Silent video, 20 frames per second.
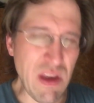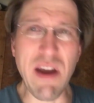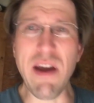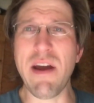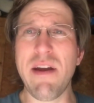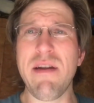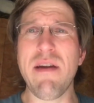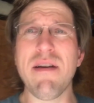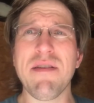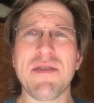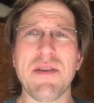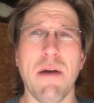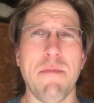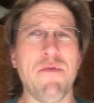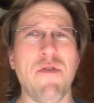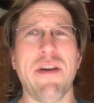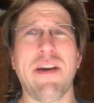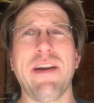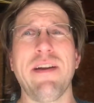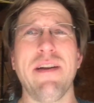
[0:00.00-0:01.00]
And yes, I'm
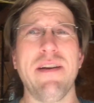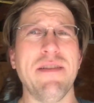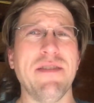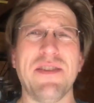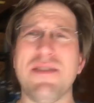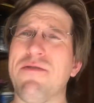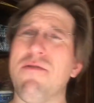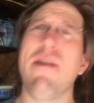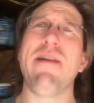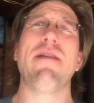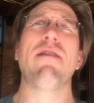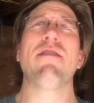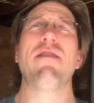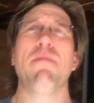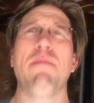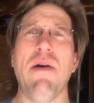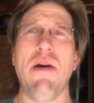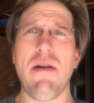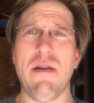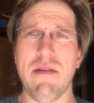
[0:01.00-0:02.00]
drinking it straight out of the
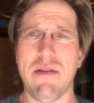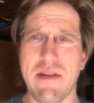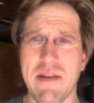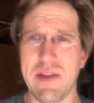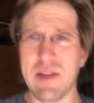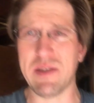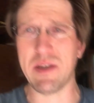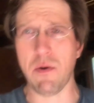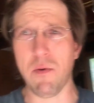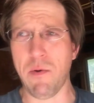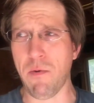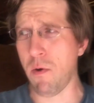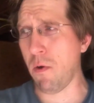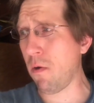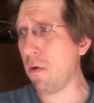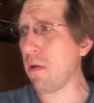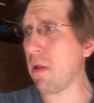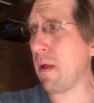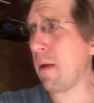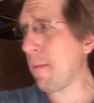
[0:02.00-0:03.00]
bottle because that's how we
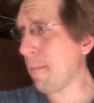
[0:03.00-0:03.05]
roll.